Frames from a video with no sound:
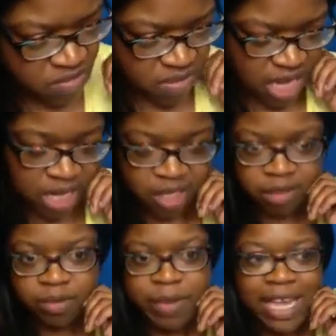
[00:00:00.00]

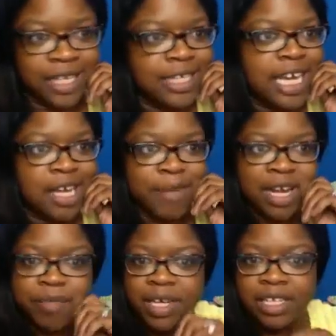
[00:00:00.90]
back in the day, it might
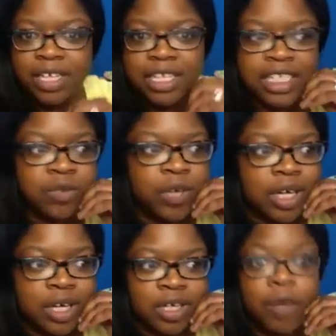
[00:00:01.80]
have been this,
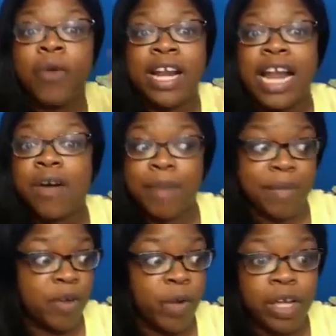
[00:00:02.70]
right now it might
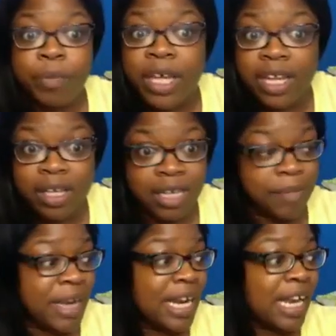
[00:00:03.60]
be Wikipedia. They
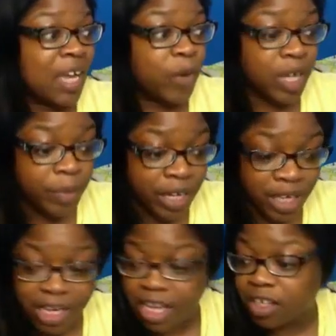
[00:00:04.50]
might not like
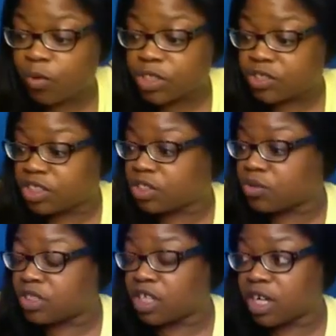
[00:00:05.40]
Wikipedia. They only want you to
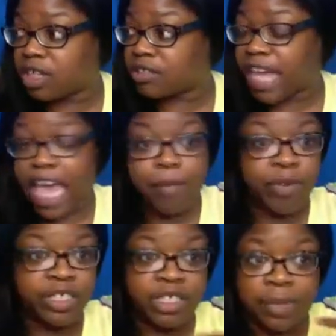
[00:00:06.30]
use the
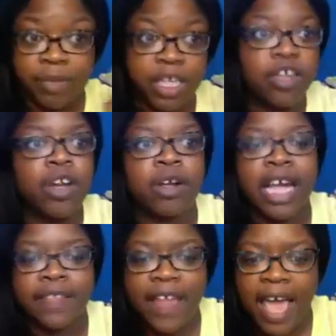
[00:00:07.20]
Cambridge something,
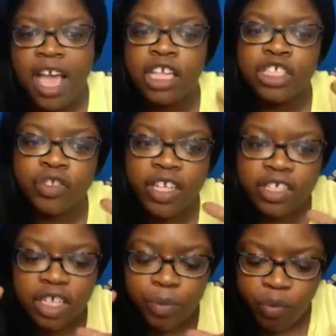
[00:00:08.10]
like that. So
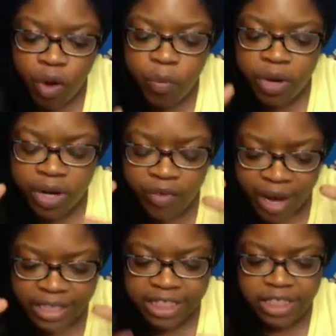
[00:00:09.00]
there's an appropriate
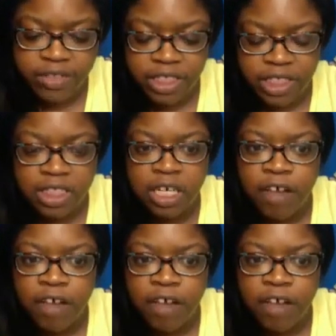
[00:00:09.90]
criteria